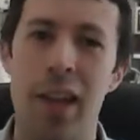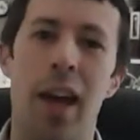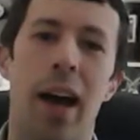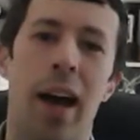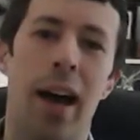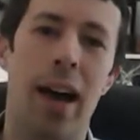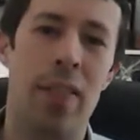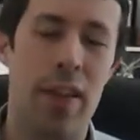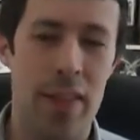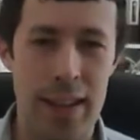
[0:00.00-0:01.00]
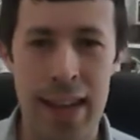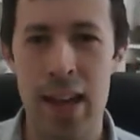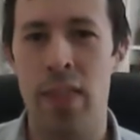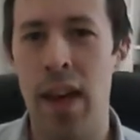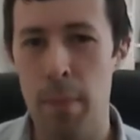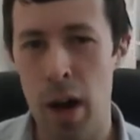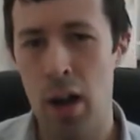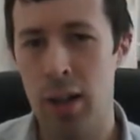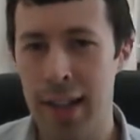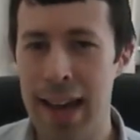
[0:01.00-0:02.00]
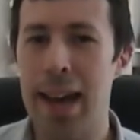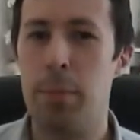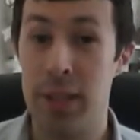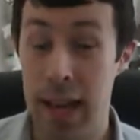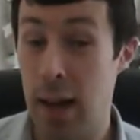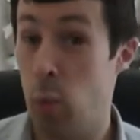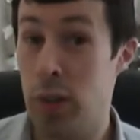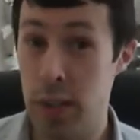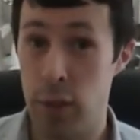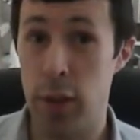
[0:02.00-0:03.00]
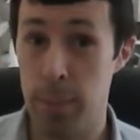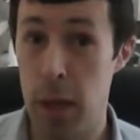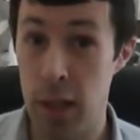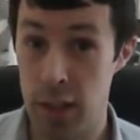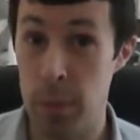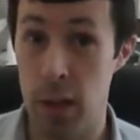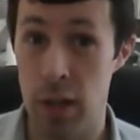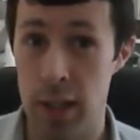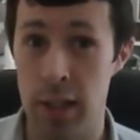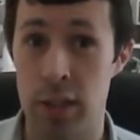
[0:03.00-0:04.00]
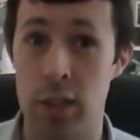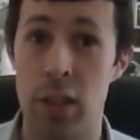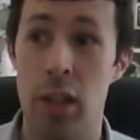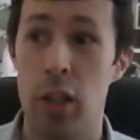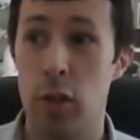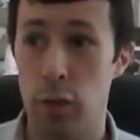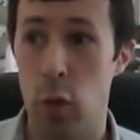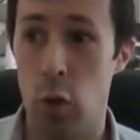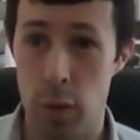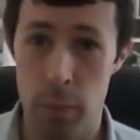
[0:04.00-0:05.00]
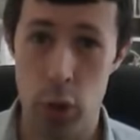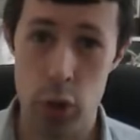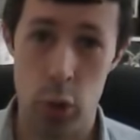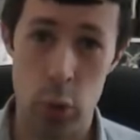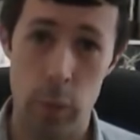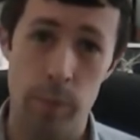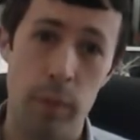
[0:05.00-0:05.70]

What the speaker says: and then they get their mark capped at whatever the pass mark is for the module.